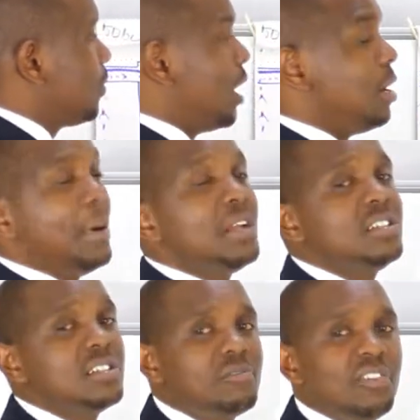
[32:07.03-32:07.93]
An
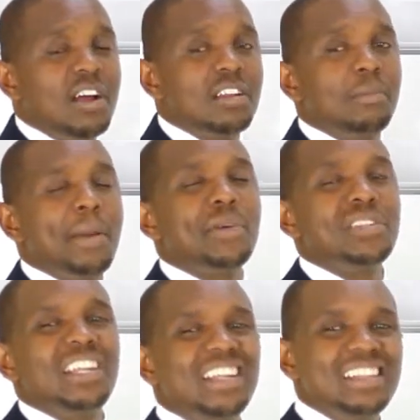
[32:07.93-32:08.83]
emergency fund, remember I
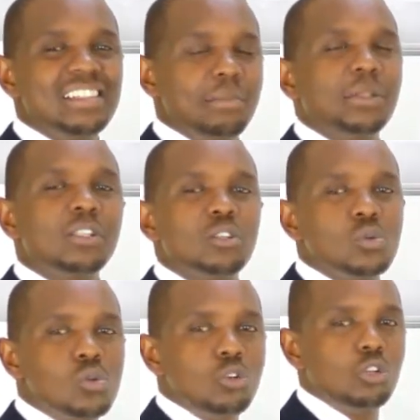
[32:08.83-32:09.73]
said, is something to
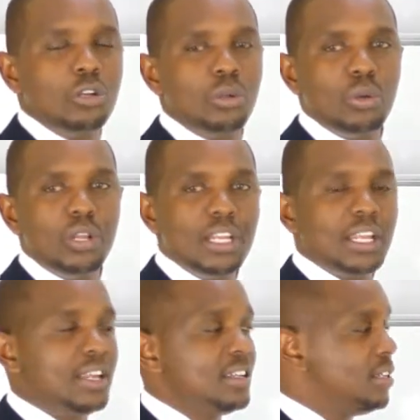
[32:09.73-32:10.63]
cushion you in
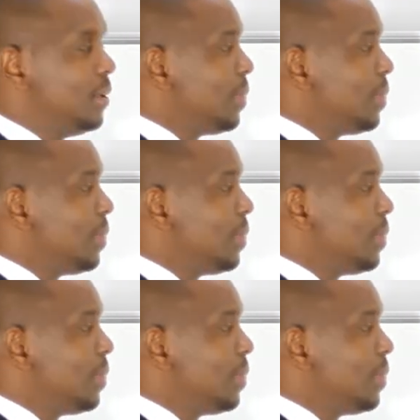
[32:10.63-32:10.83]
case